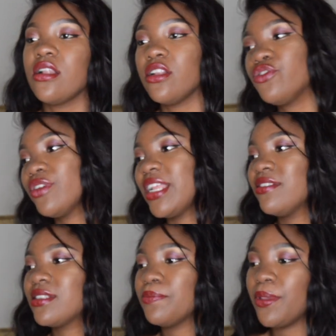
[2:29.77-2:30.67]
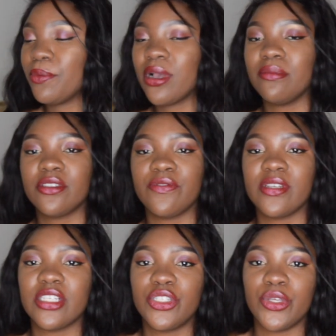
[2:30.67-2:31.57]
literally some people come to
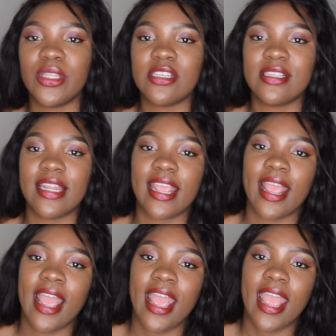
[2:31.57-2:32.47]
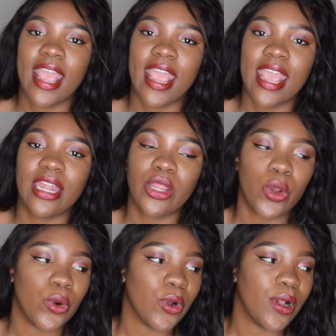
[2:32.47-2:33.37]
visit you, they're sitting in
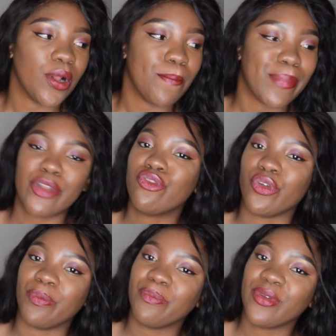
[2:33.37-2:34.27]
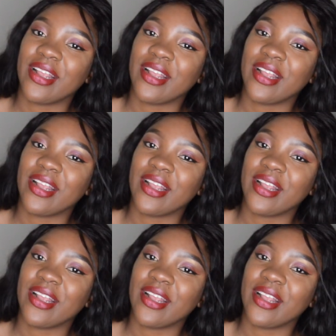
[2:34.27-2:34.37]
your bedroom,